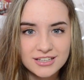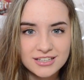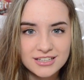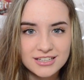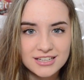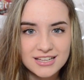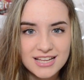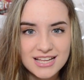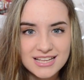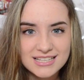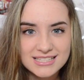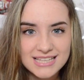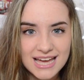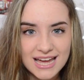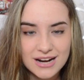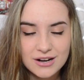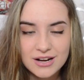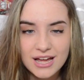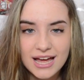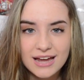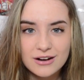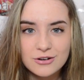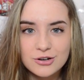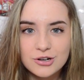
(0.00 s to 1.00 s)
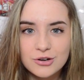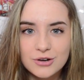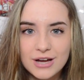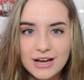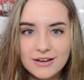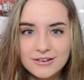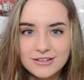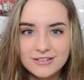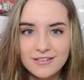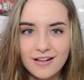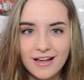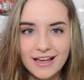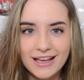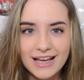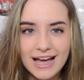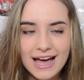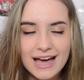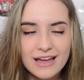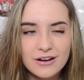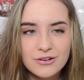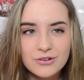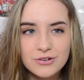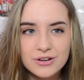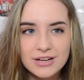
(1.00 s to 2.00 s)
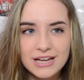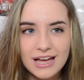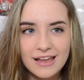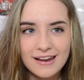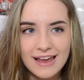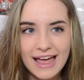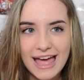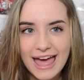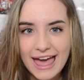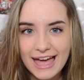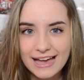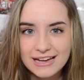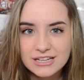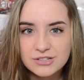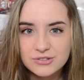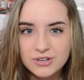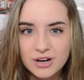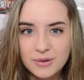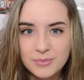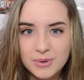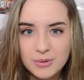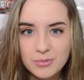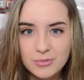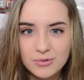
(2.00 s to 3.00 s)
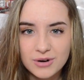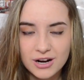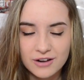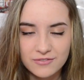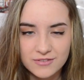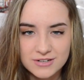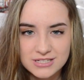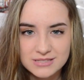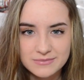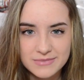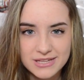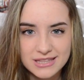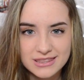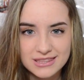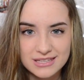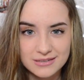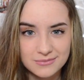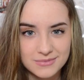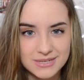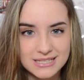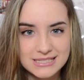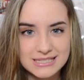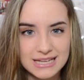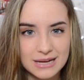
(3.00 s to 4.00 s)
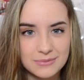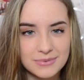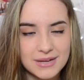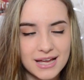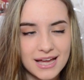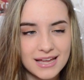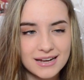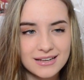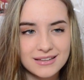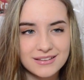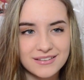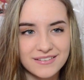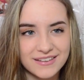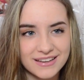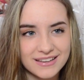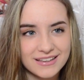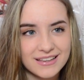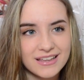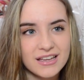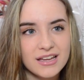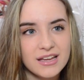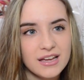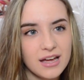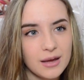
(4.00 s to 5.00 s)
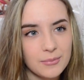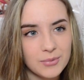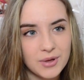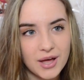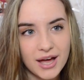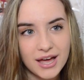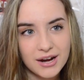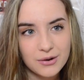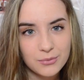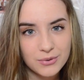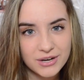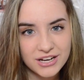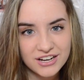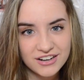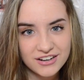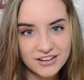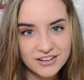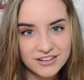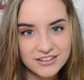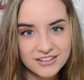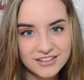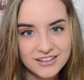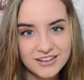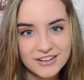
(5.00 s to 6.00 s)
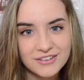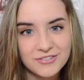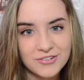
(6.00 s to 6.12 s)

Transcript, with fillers: Because I don't, I don't know how to, like, I don't know how to act around people when I first meet them, because I'm kind of, like, I'm kind of weird.